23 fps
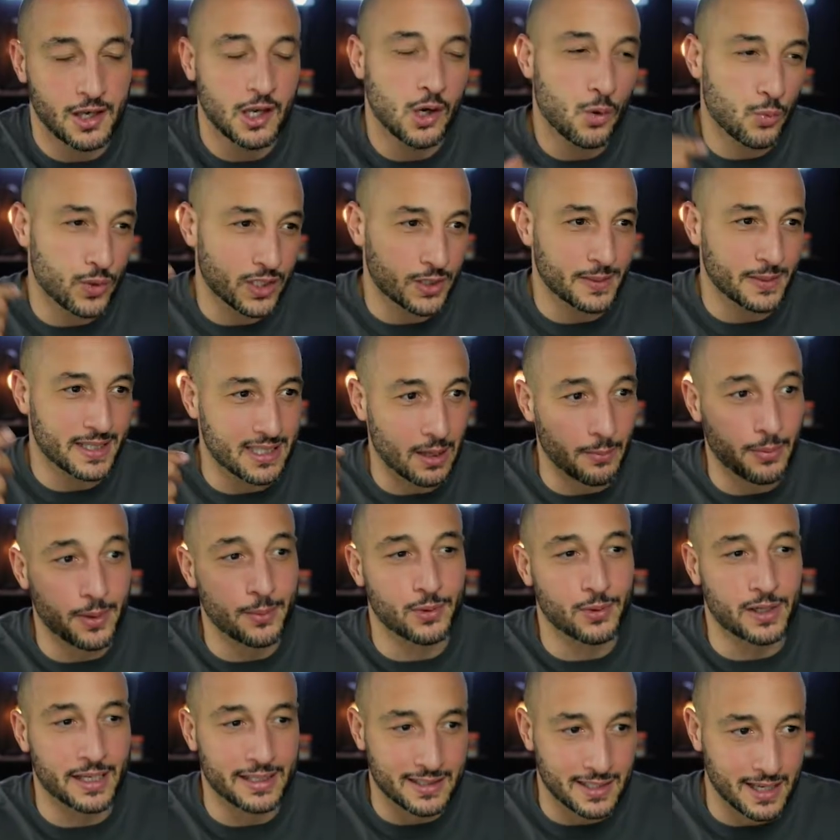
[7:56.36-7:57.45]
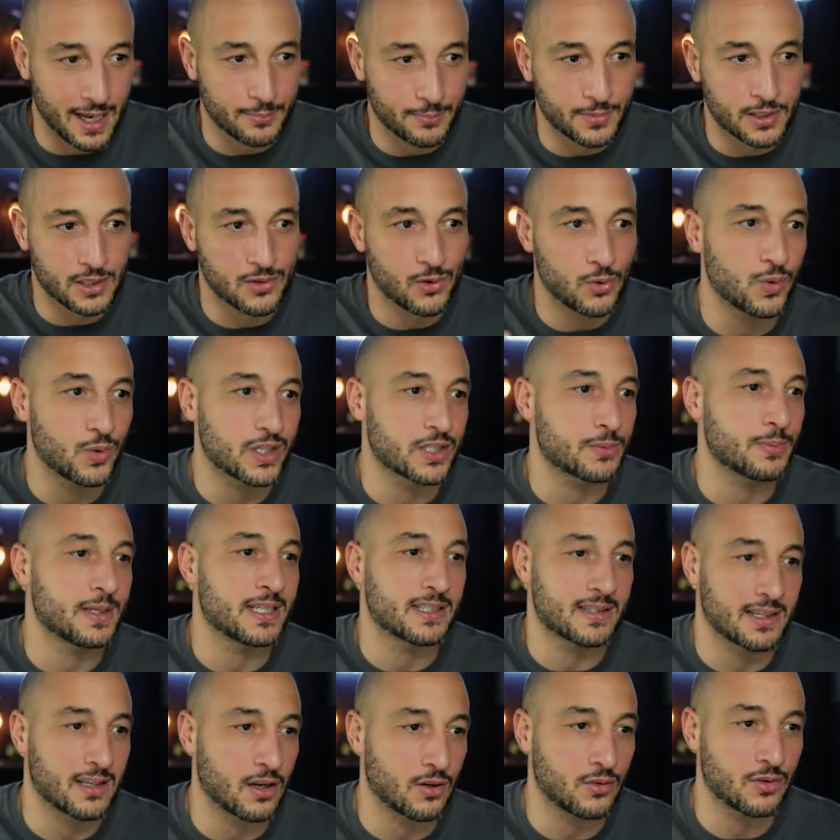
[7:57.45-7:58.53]
which means that people get skeptical, which means
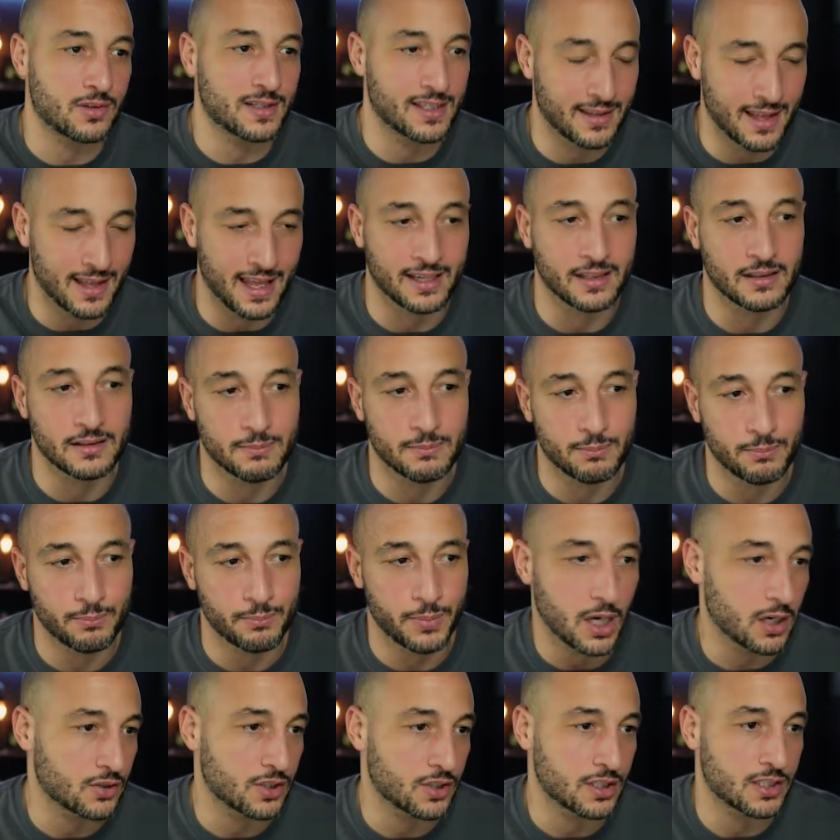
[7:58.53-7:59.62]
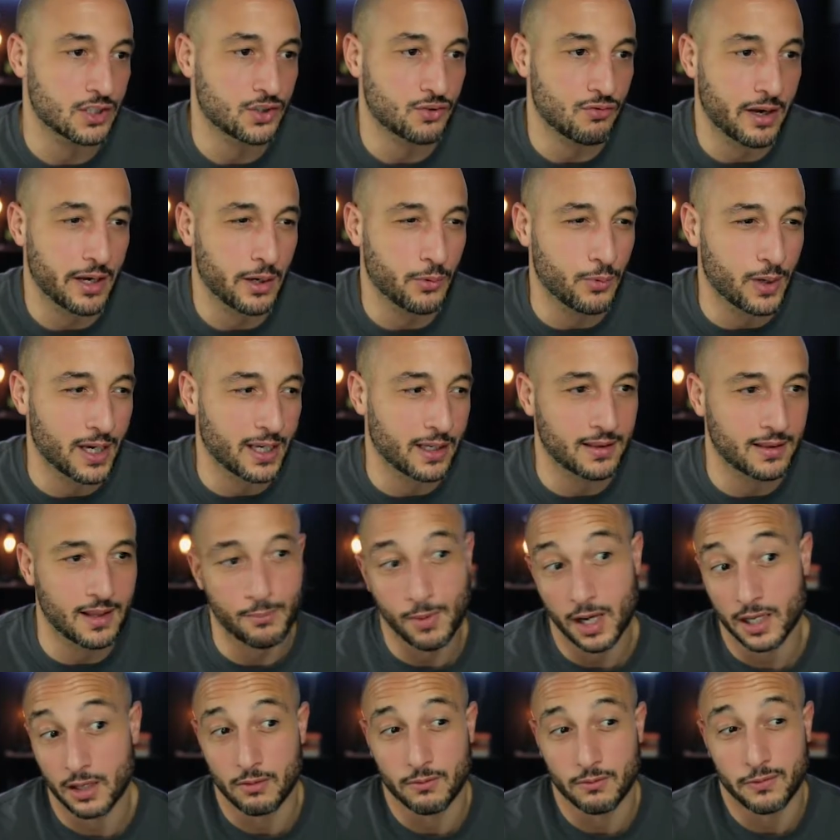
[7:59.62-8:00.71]
they don't then purchase straight away. They
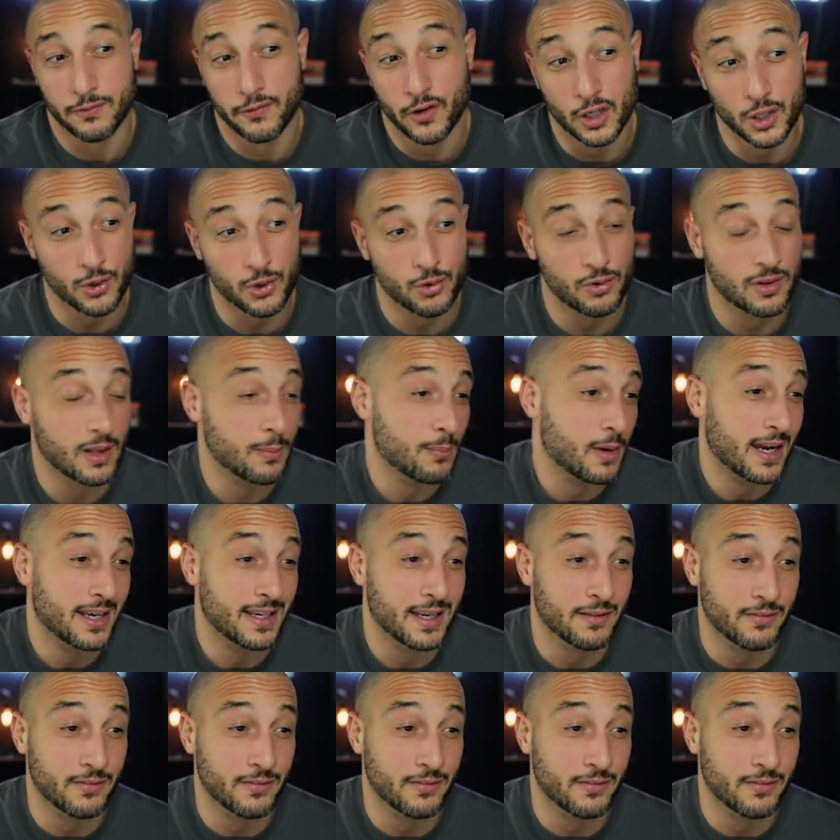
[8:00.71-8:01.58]
might go and follow you, they might never